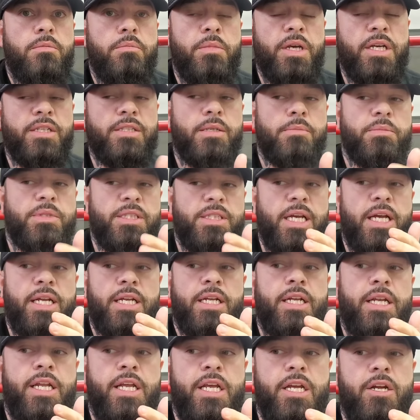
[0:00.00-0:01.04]
Because I'm
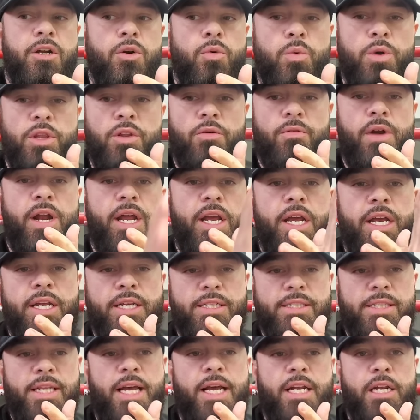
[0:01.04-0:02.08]
standing here where the right
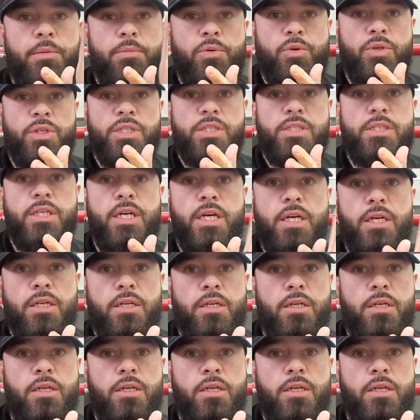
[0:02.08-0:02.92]
hand is lined up on this side.